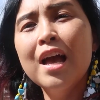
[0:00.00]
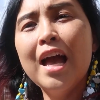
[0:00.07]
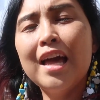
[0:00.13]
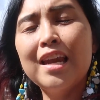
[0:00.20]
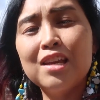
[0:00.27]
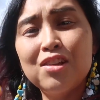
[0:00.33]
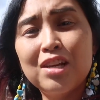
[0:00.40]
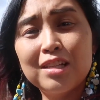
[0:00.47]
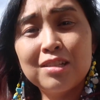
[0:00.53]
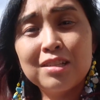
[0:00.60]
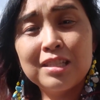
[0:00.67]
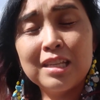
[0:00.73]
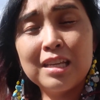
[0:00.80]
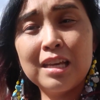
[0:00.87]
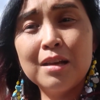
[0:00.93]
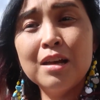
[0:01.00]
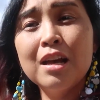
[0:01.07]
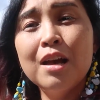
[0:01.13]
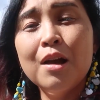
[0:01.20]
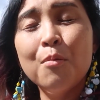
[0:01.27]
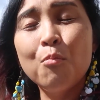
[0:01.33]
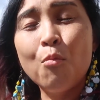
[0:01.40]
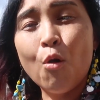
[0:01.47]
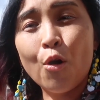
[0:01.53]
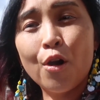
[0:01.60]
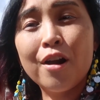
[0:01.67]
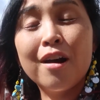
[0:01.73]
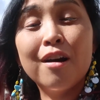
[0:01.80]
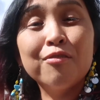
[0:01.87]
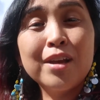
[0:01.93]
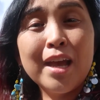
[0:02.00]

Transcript: and then you get to see more of